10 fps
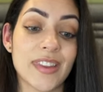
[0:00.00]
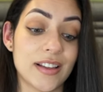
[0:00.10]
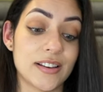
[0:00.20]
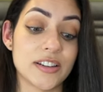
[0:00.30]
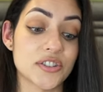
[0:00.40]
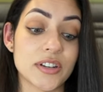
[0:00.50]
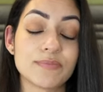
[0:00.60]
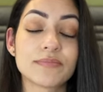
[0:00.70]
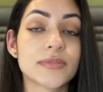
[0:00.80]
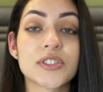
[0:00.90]
I
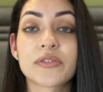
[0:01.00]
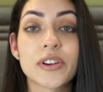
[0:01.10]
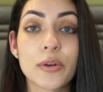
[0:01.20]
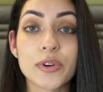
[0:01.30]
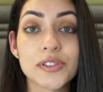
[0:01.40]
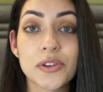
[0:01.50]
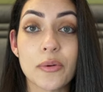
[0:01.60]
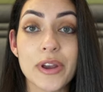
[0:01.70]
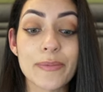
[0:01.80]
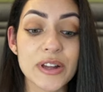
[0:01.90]
literally don't really know what else to
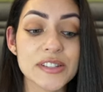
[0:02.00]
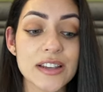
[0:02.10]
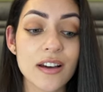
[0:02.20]
comment about it